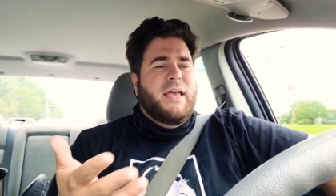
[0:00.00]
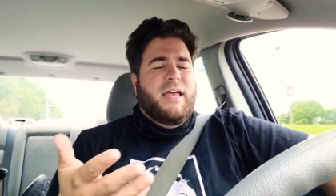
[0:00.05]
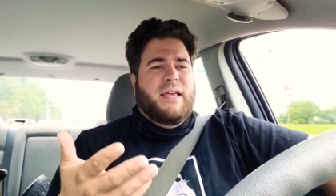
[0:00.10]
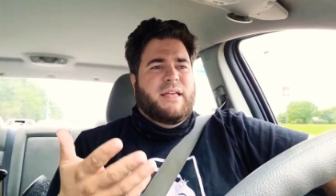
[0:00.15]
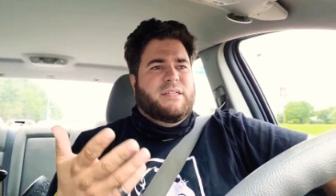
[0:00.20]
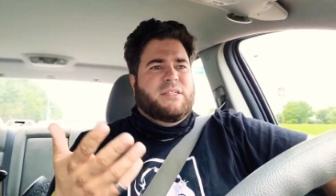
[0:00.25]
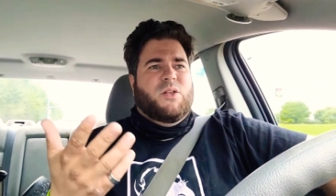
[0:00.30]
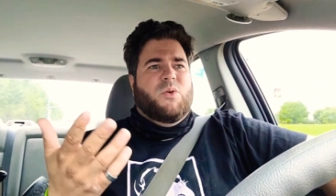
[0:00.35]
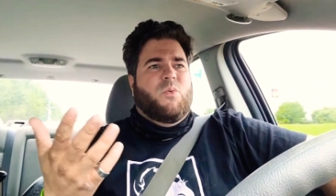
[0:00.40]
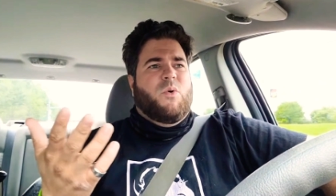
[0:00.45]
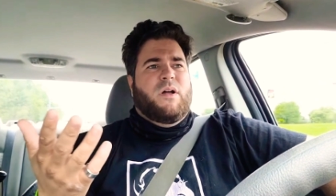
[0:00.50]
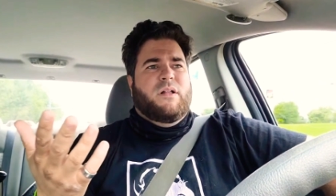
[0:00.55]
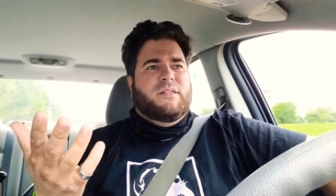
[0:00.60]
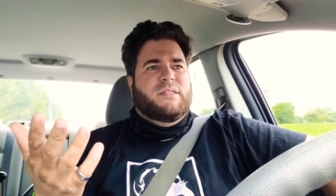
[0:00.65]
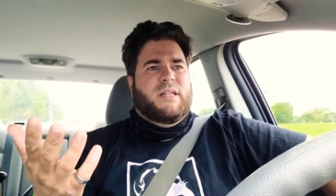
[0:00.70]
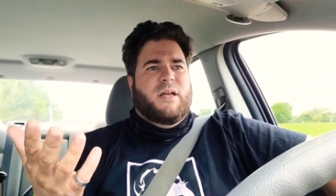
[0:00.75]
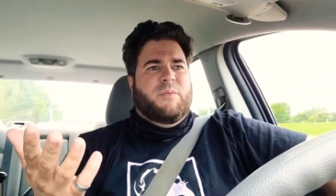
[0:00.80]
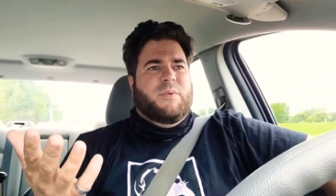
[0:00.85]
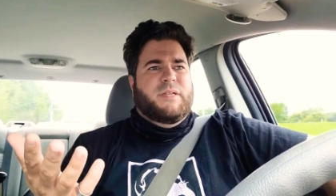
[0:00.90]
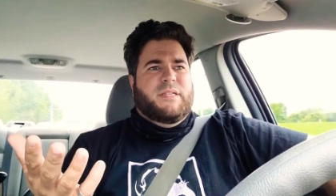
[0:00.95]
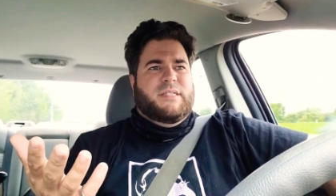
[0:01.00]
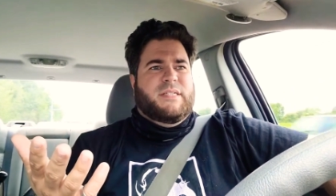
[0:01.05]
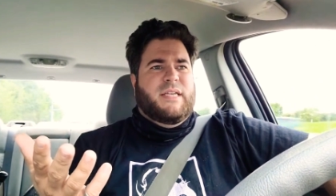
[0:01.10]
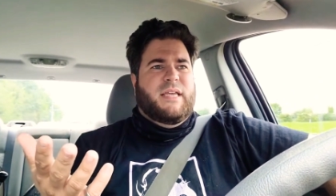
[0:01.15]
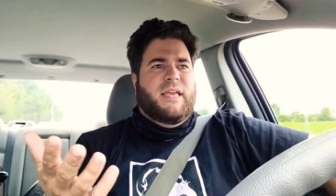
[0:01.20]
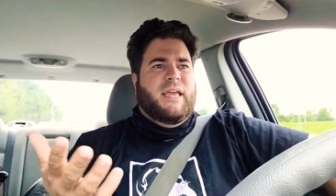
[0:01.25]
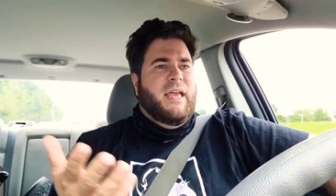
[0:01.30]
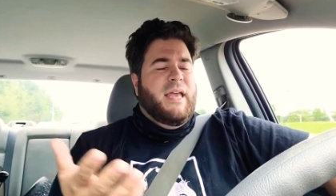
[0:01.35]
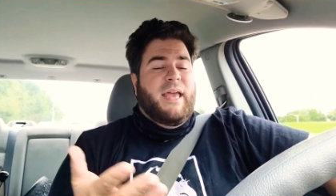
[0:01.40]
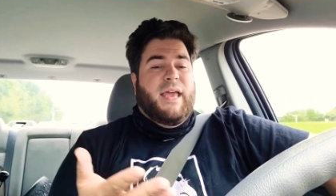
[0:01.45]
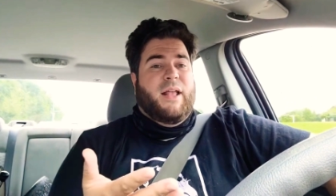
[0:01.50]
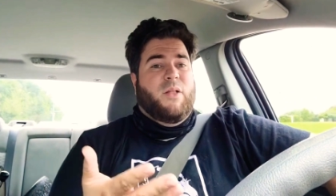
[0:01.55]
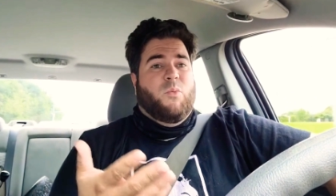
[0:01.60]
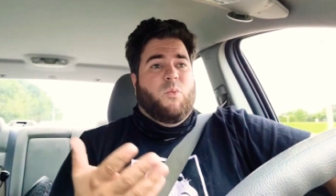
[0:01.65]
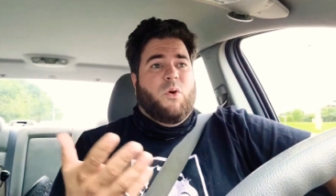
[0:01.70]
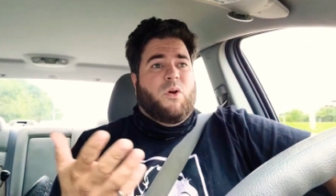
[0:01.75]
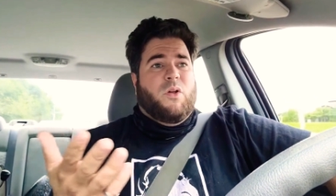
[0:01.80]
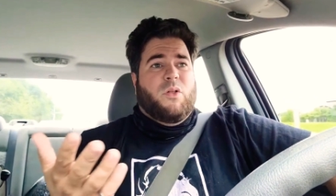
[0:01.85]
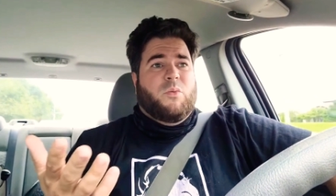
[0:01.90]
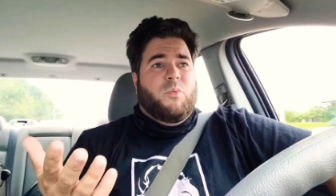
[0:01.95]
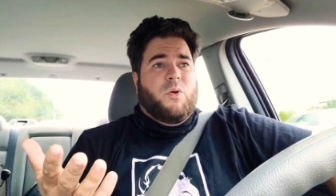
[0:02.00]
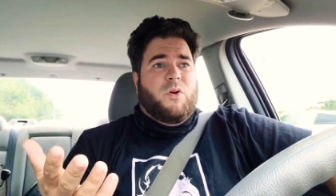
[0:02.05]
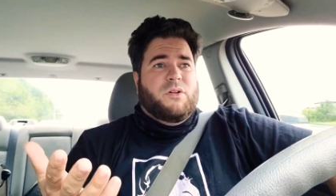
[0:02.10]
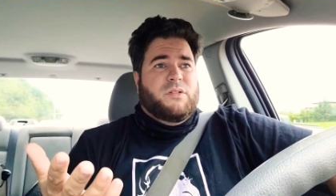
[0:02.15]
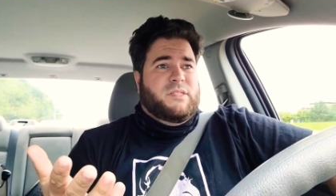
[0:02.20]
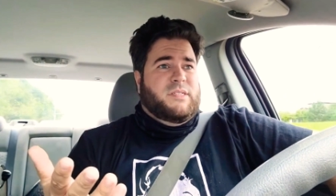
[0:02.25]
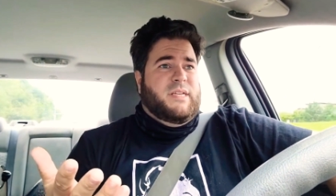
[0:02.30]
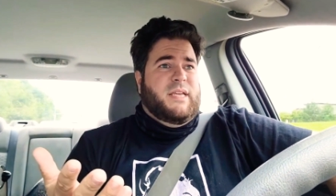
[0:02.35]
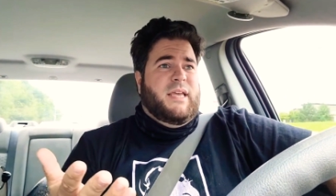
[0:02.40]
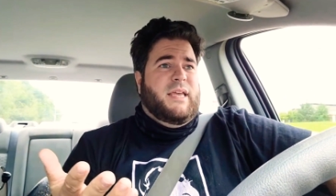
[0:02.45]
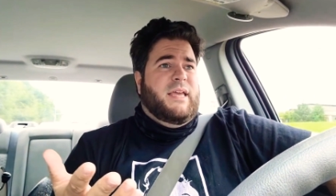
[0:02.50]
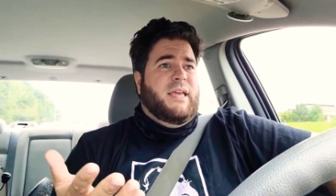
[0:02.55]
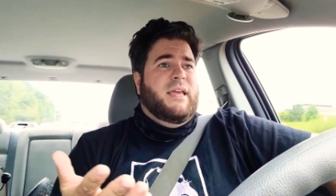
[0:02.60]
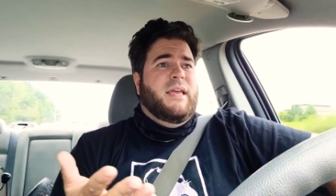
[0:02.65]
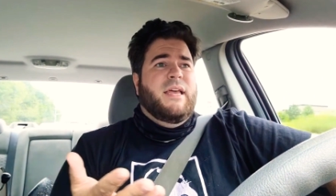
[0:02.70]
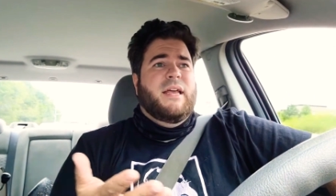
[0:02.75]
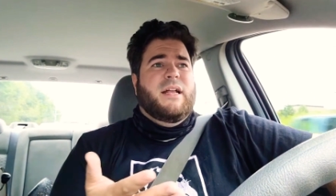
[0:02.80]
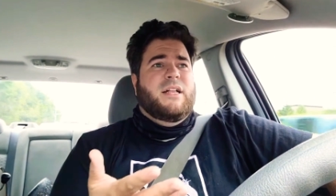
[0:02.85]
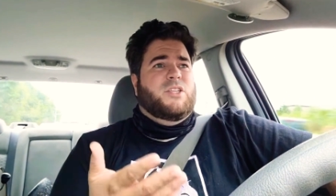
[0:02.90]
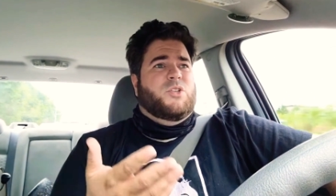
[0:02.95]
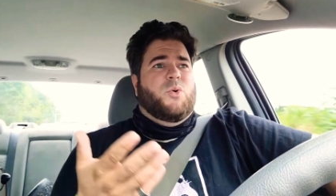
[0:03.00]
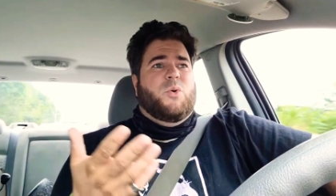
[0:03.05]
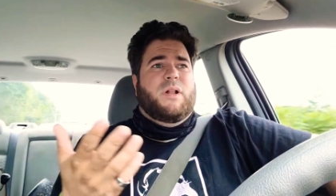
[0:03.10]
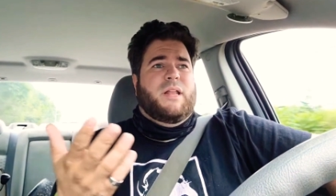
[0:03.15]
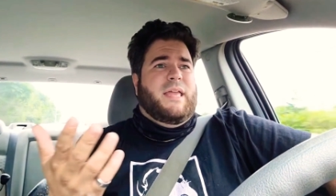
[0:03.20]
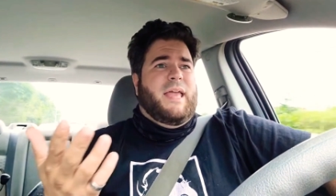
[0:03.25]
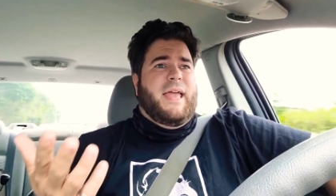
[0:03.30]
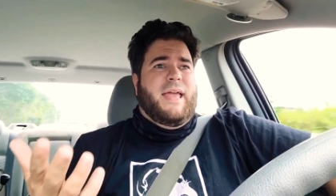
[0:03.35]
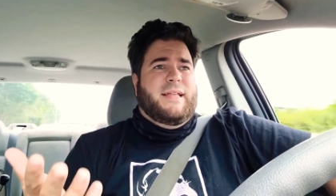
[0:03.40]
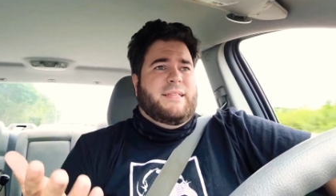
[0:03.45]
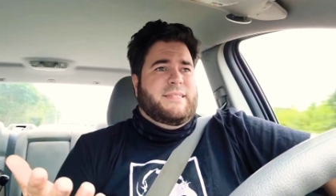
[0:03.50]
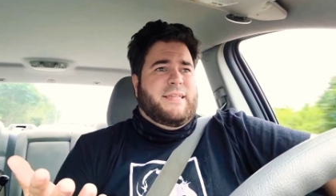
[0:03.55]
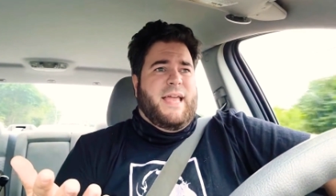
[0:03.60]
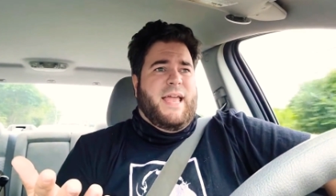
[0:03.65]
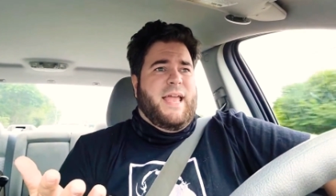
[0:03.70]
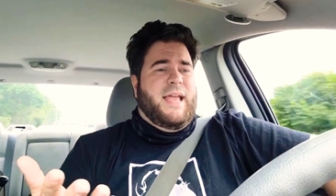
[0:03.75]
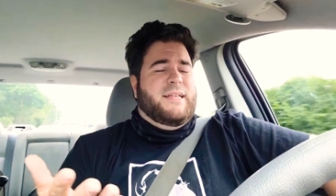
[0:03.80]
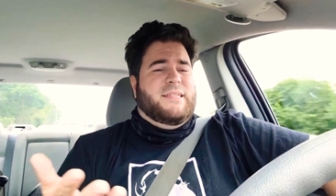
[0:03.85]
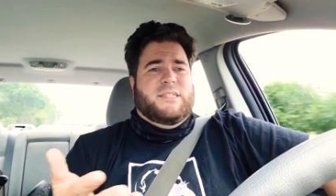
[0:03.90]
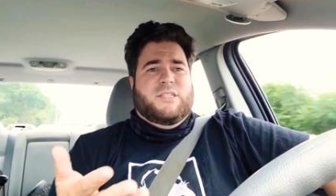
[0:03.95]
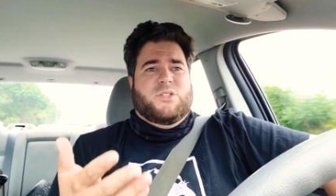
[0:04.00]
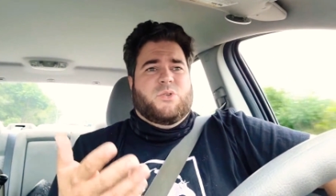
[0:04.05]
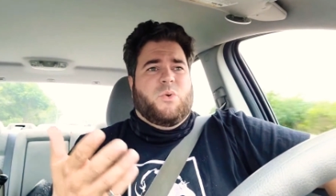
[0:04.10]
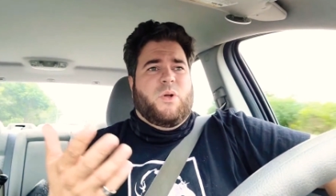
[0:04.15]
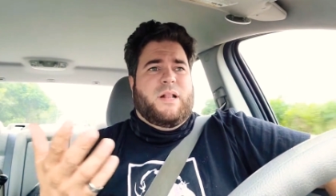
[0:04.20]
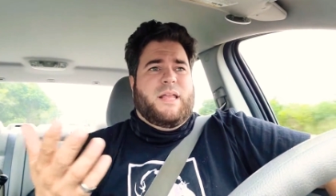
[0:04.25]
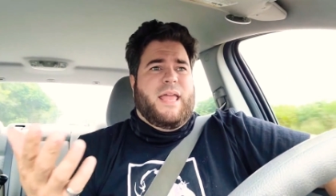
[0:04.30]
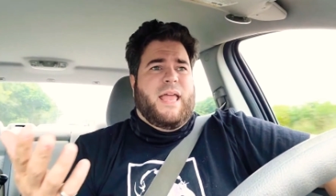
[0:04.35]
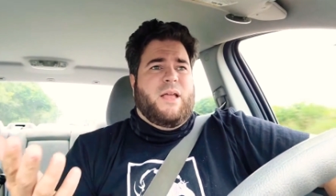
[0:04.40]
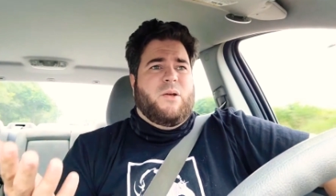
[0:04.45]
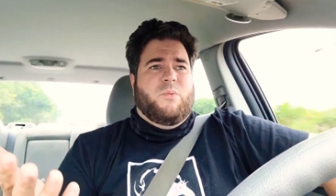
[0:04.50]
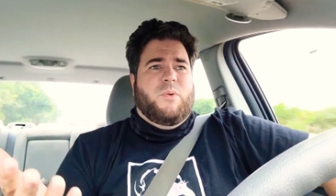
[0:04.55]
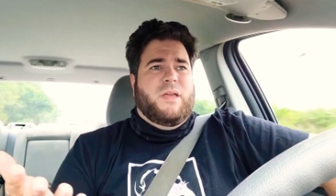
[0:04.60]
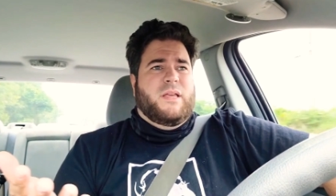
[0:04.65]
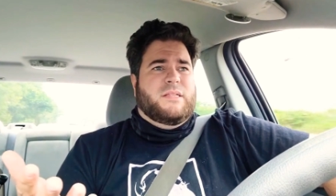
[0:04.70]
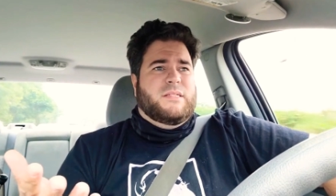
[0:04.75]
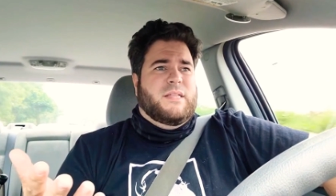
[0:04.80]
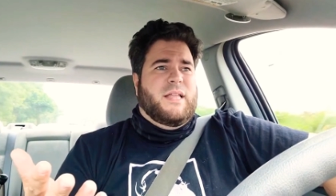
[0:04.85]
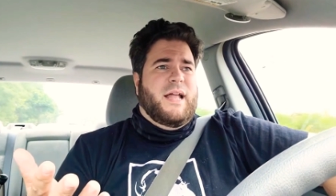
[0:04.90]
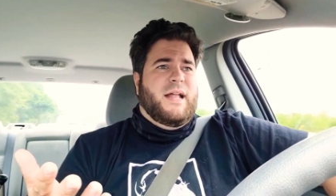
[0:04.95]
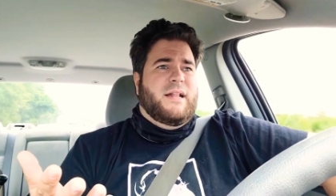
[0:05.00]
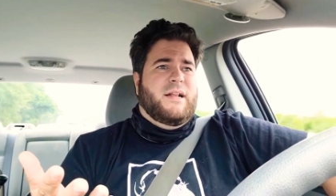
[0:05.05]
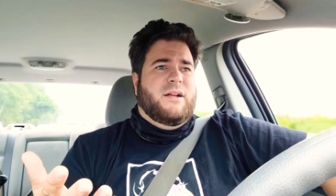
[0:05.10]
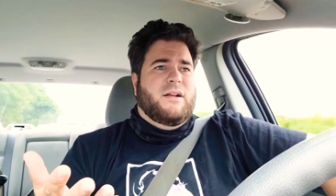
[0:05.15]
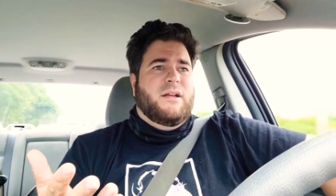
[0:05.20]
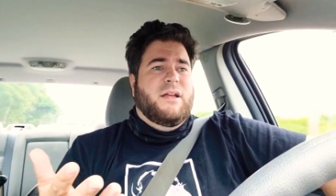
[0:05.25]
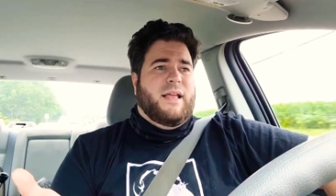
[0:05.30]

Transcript: is the ones that we see in World War Z 28 days and 28 weeks later.